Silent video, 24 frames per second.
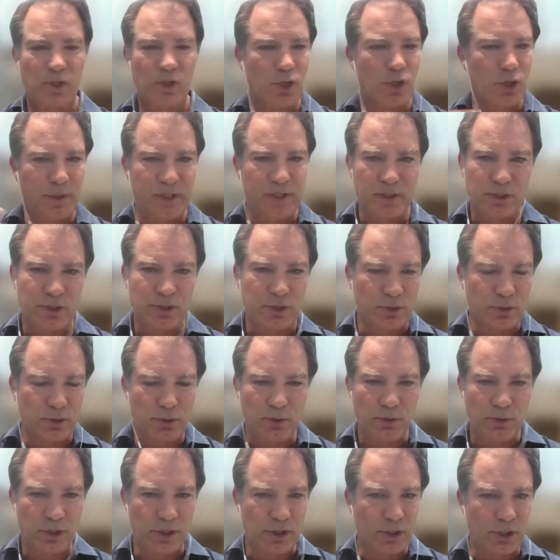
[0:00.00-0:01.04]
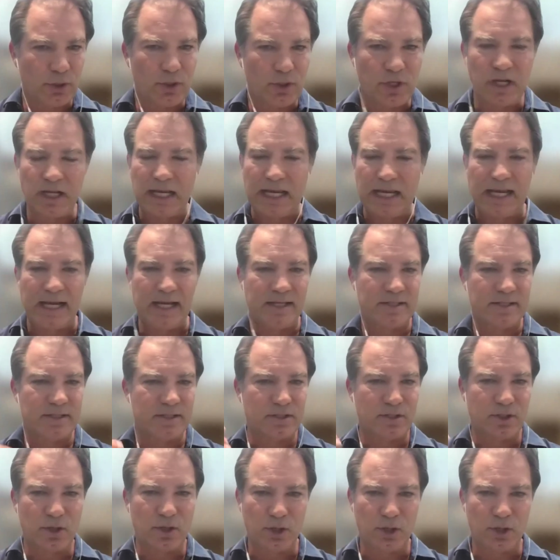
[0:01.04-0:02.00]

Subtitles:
going to a yoga class,